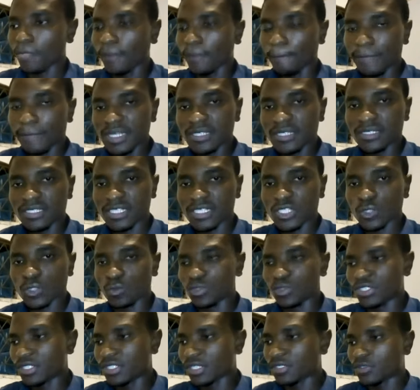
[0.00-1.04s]
being
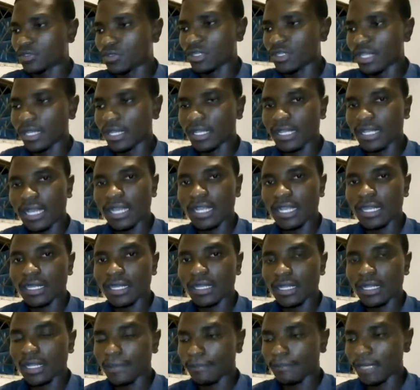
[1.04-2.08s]
distributed to the entire
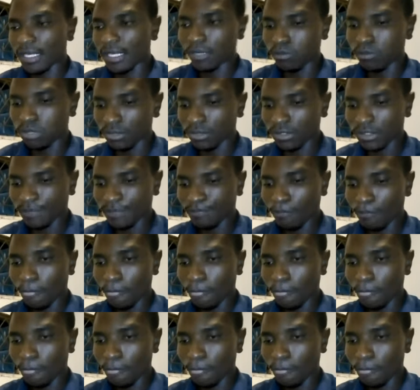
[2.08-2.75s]
motherboard.